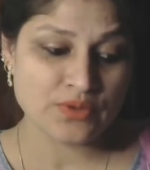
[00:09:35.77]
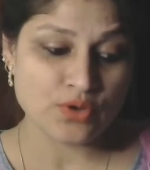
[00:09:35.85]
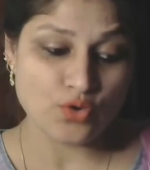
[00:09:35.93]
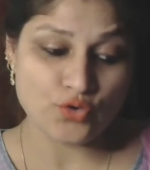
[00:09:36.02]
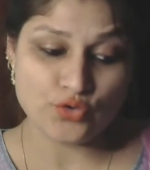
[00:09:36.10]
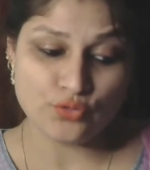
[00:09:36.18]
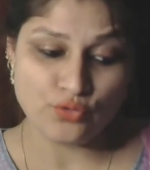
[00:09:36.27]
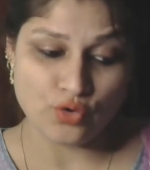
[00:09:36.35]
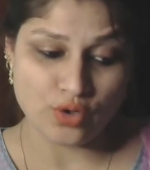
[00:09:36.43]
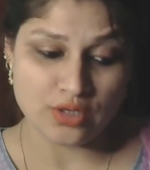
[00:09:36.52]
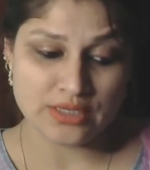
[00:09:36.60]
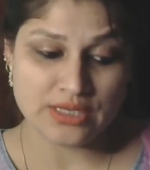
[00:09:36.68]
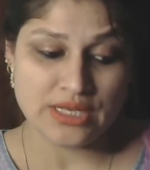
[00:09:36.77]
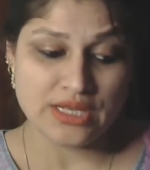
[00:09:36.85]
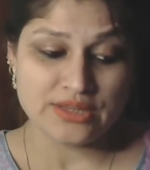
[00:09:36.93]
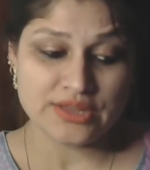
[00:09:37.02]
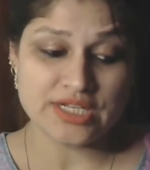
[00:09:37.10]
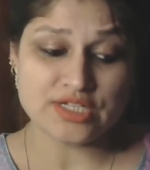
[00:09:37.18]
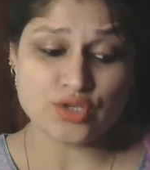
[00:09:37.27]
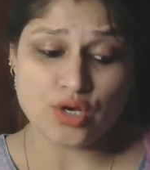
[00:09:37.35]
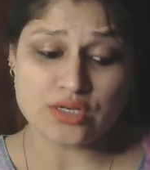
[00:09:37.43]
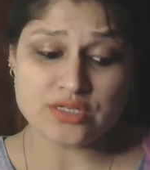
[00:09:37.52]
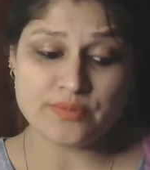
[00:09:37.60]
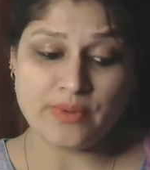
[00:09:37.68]
on the wall. They
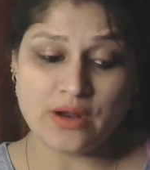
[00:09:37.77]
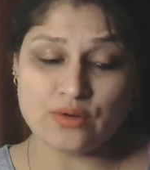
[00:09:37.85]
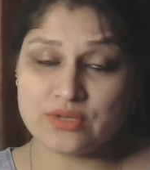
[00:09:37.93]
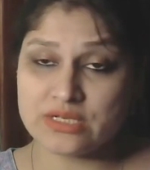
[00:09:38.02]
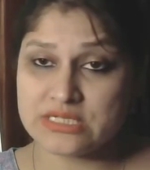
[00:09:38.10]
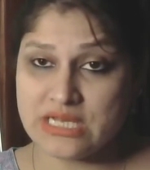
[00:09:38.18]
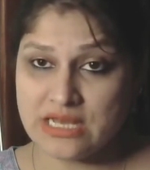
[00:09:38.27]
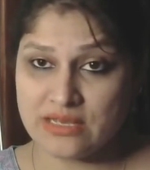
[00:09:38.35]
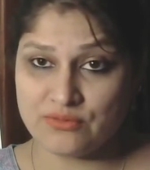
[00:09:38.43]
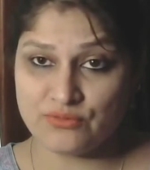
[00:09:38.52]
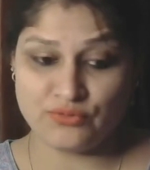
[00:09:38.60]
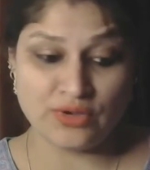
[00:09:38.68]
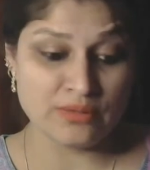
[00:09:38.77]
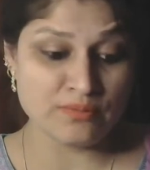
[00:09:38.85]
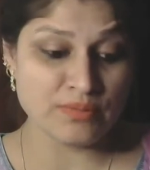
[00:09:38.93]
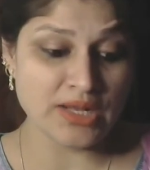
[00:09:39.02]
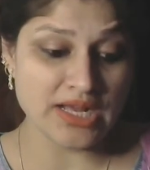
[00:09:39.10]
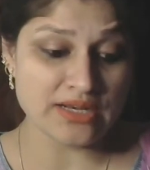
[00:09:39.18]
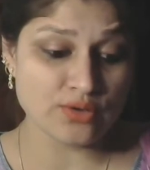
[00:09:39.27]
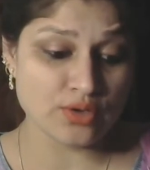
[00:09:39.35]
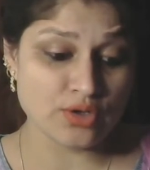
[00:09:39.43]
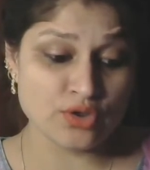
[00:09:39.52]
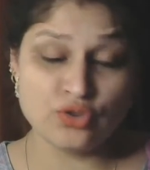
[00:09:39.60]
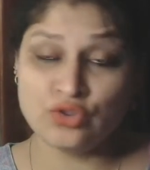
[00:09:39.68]
talked about the time when blood,
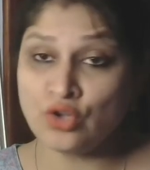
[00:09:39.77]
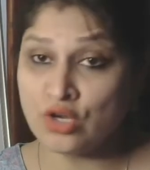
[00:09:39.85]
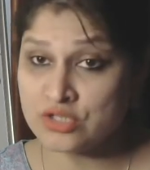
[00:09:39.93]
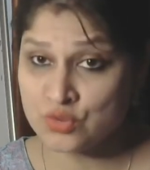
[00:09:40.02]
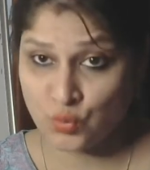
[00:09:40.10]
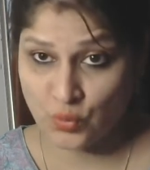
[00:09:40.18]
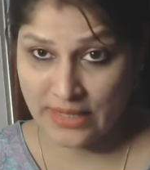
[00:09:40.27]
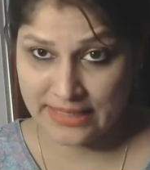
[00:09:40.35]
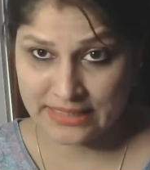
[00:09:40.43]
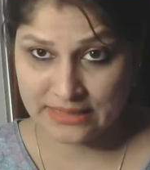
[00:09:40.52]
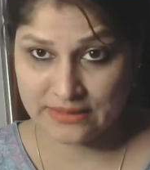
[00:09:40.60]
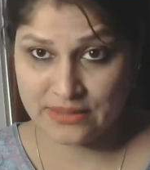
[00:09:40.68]
not wine,